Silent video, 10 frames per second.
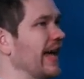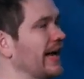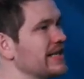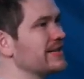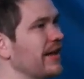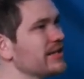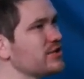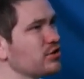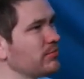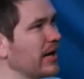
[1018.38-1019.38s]
in these
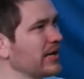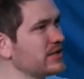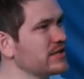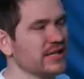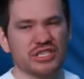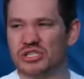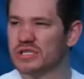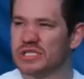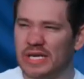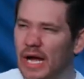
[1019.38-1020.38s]
last 2 months, she
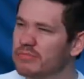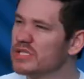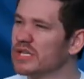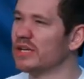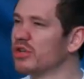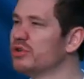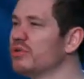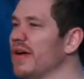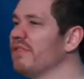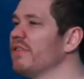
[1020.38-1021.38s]
just said, I'm just going to
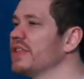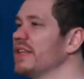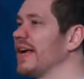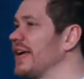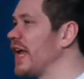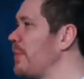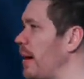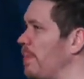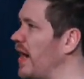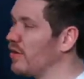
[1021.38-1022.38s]
do everything that I can in
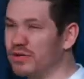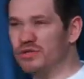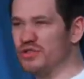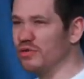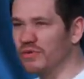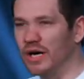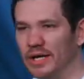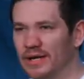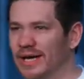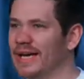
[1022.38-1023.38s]
my power to serve
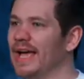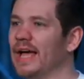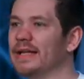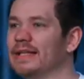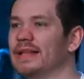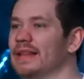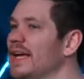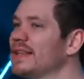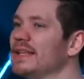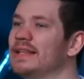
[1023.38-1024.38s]
God and
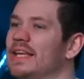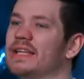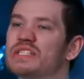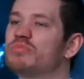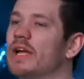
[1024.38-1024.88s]
lead as